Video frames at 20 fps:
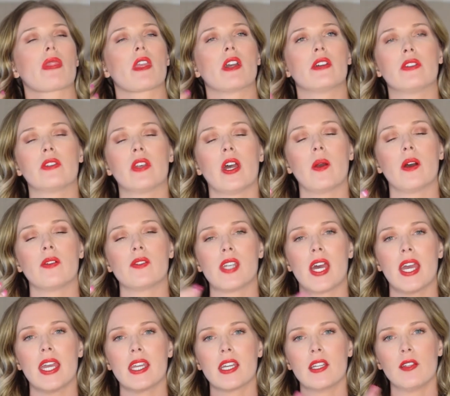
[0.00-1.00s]
So I've
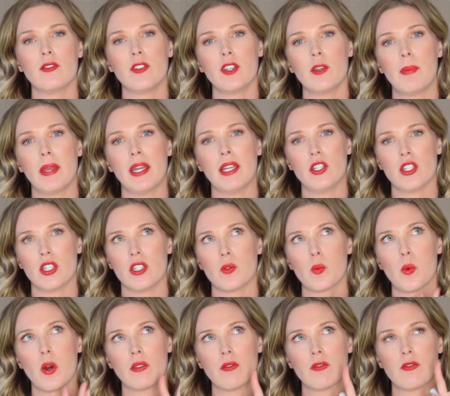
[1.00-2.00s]
taken a few
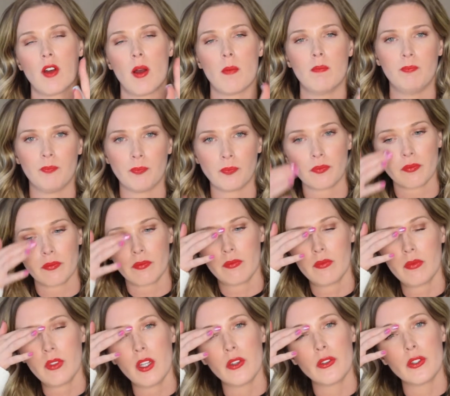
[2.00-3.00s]
pictures, one from
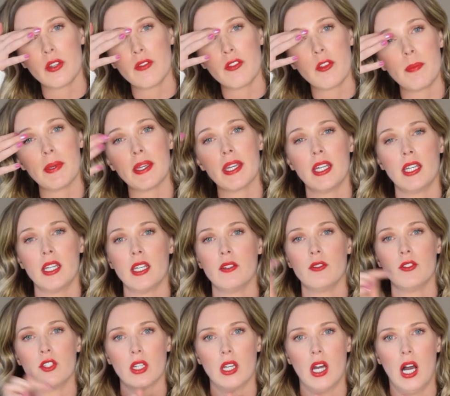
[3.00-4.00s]
sort of the beginning
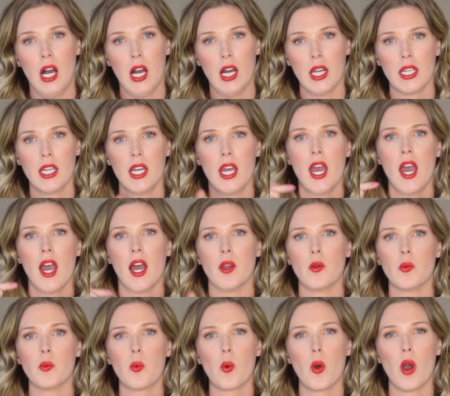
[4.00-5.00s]
of July
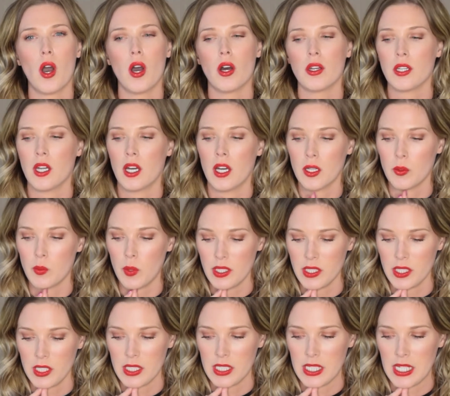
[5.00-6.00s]
and one, when
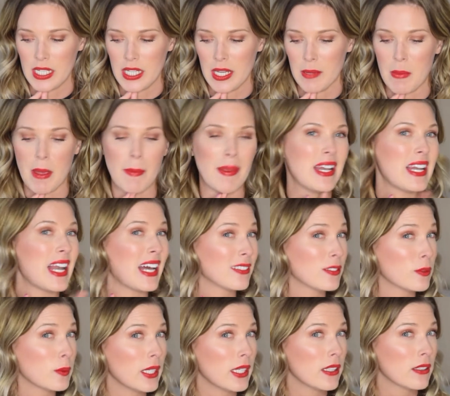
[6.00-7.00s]
did I take it, maybe
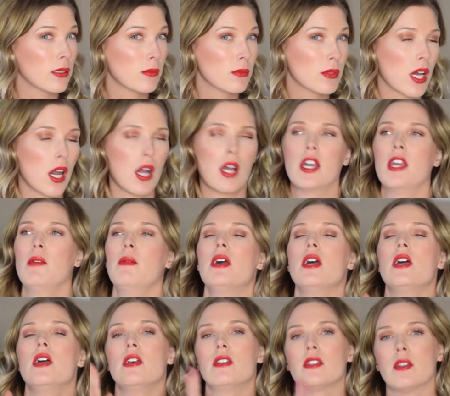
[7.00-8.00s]
last week sometime.
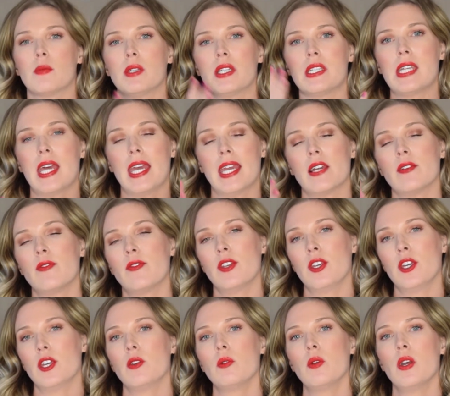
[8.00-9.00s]
So I'm going to take a
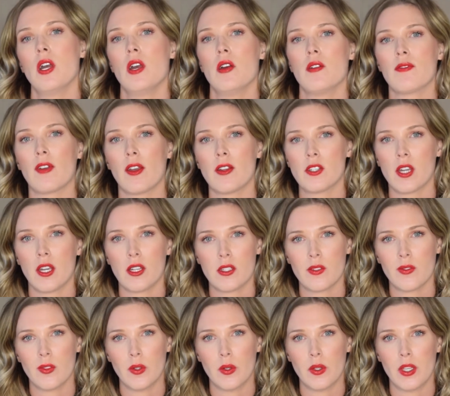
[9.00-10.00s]
few photos
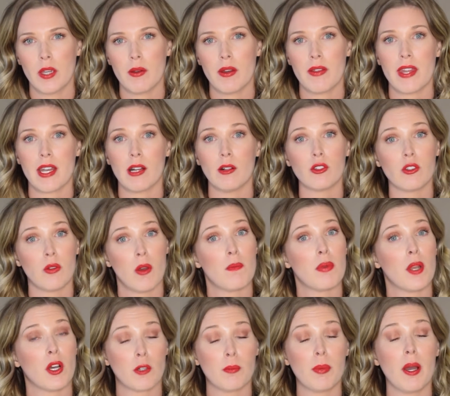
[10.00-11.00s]
for you and then I'll do a
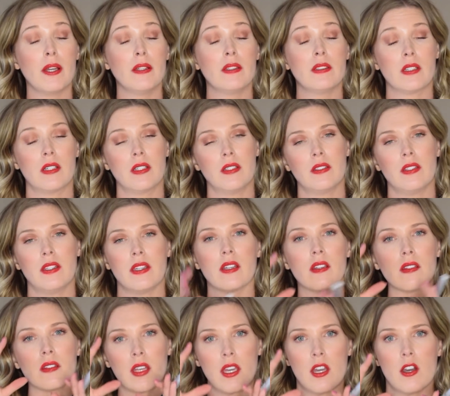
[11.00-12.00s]
blog post on it so you
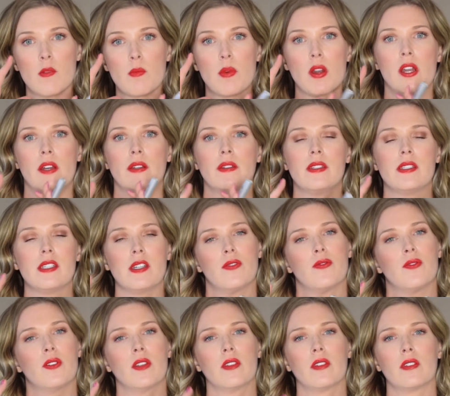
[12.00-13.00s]
can see up close the
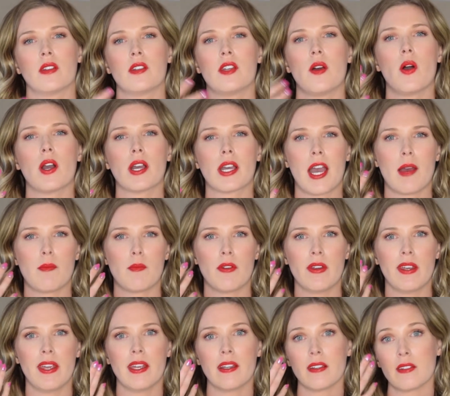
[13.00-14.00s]
difference, because I know on
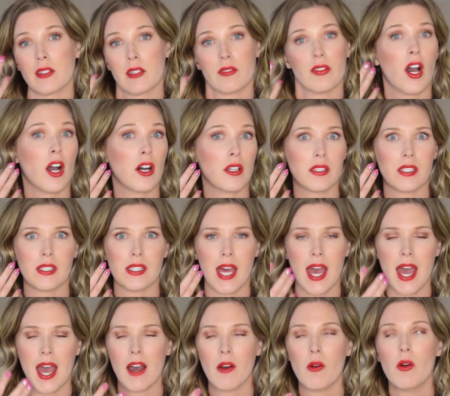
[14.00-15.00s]
camera it's sort of hard to
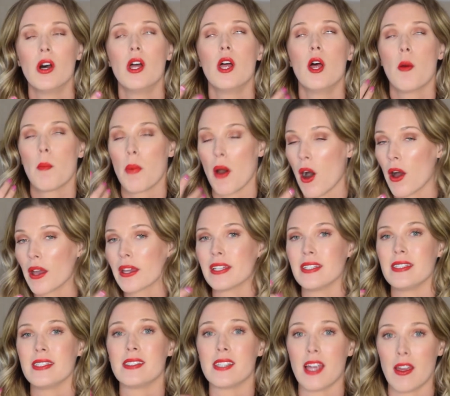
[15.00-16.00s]
tell, but I
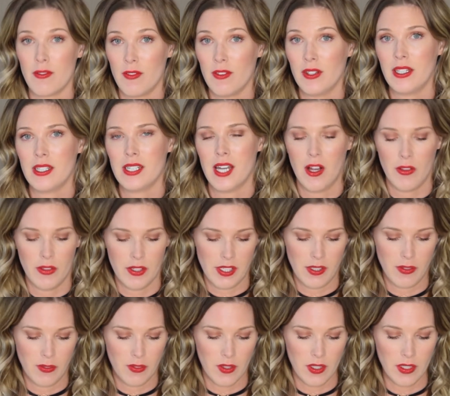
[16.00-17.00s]
can definitely tell the
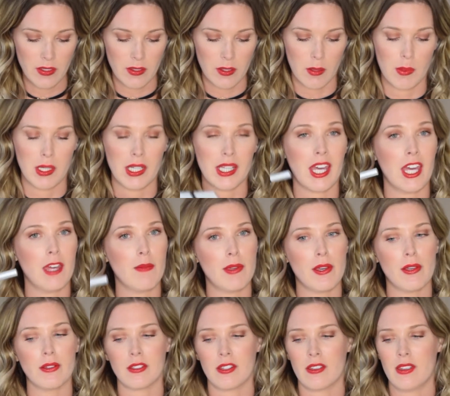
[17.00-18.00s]
difference. So I'm going to keep
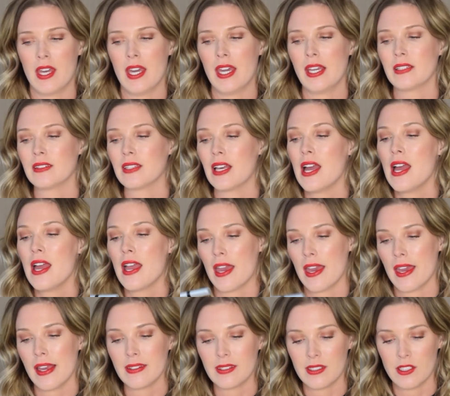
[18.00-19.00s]
using this.
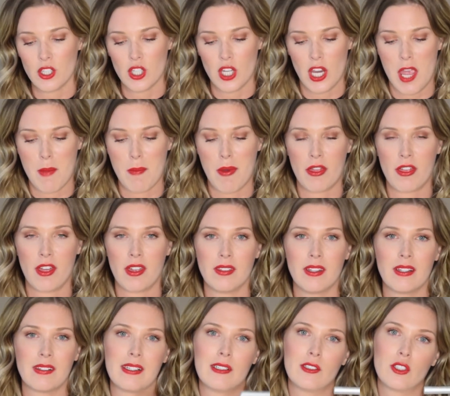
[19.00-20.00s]
It isn't cheap. I think
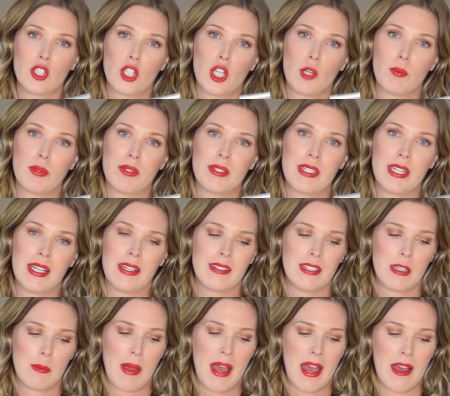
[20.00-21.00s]
this little tube was
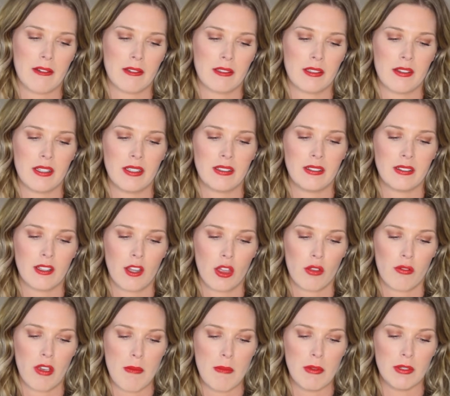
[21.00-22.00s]
£60 and this is a
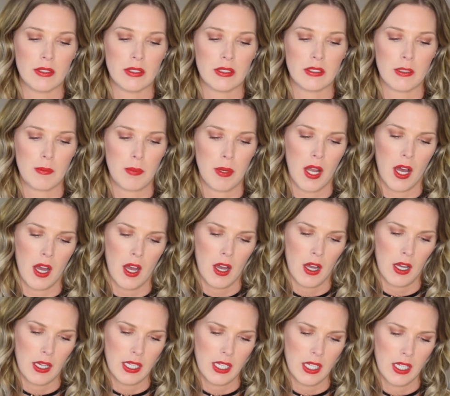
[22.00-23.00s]
3 month
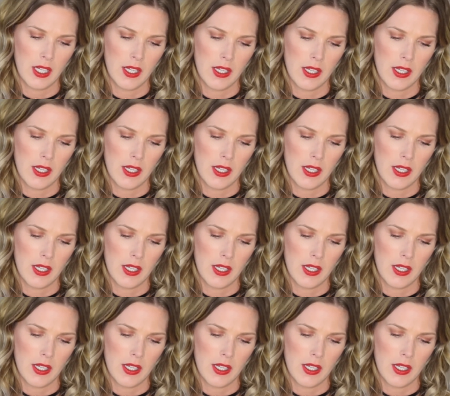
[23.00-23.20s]
supply.